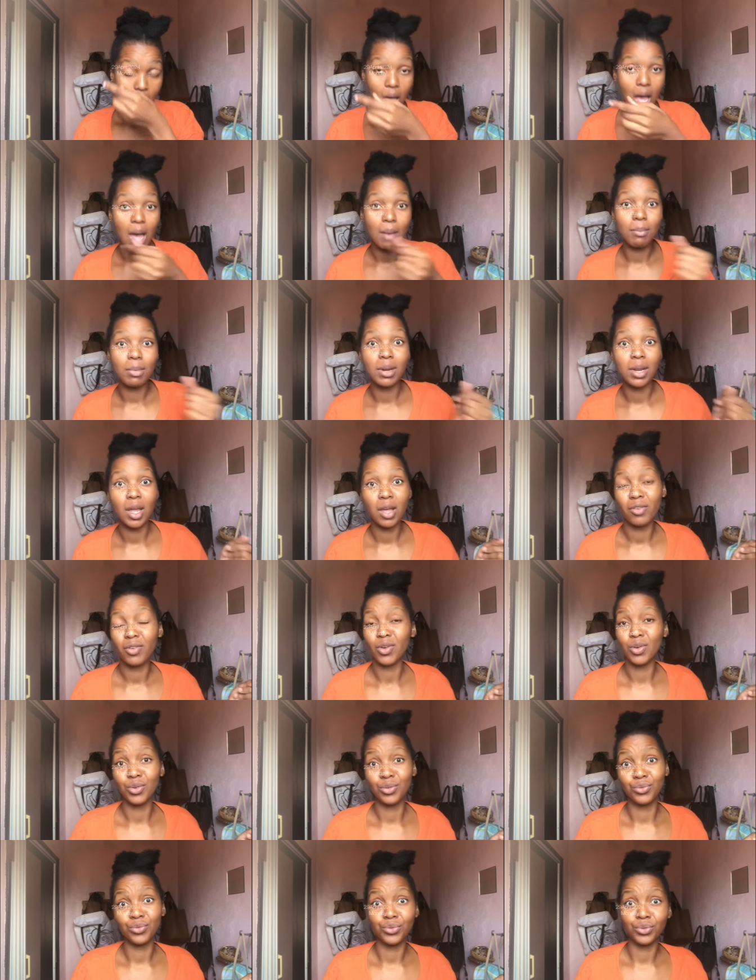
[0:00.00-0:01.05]
I'm a lover
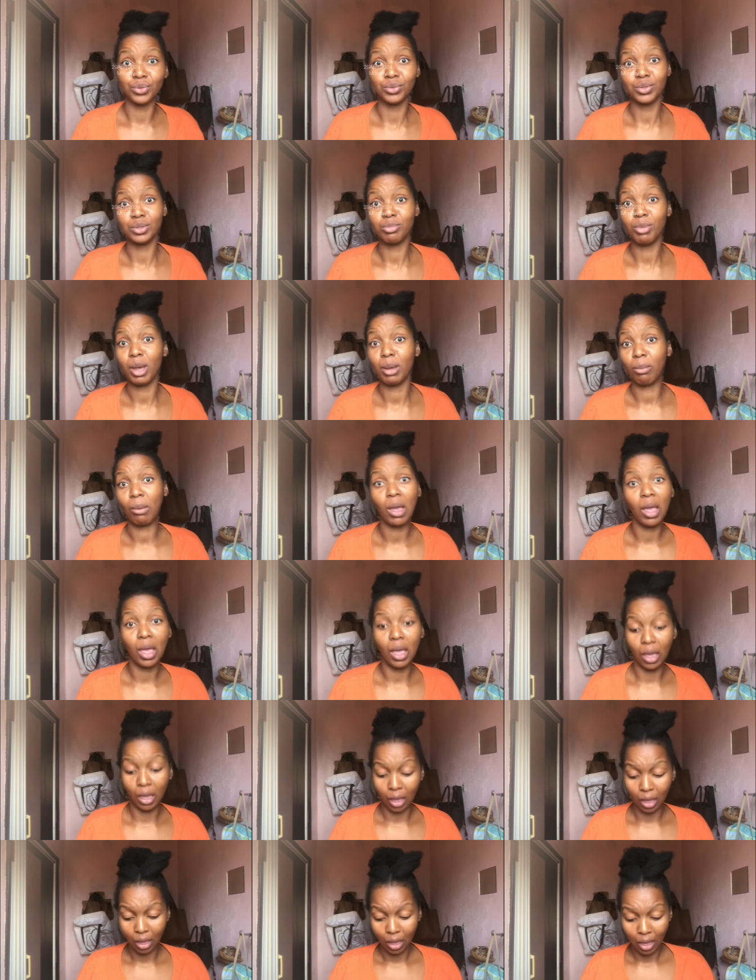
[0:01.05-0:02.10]
of food, baby.
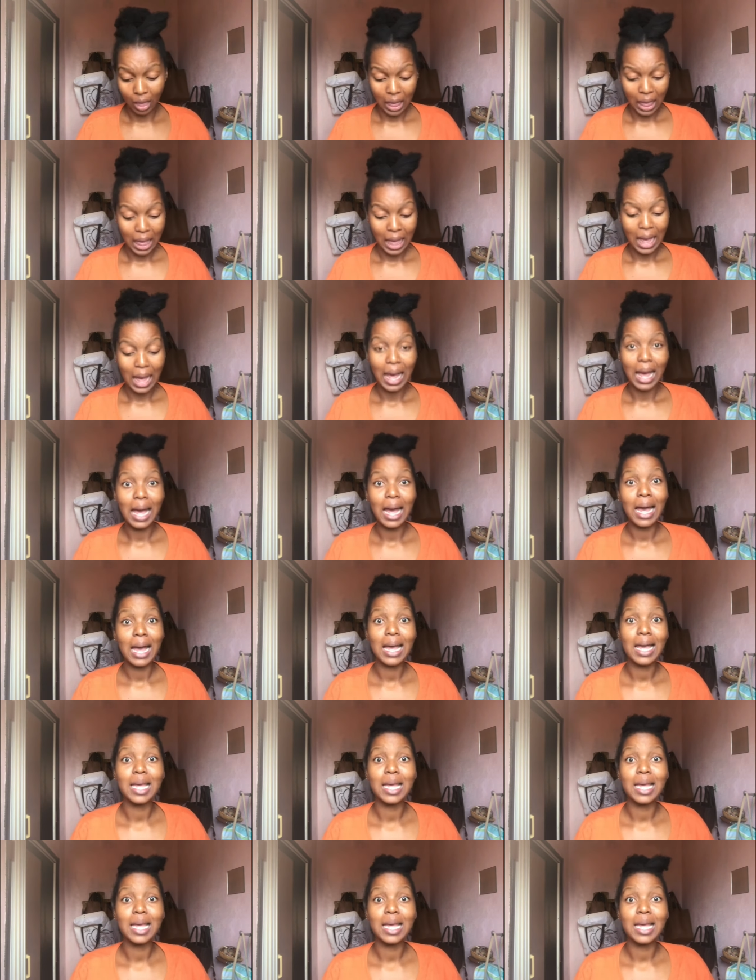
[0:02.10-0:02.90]
I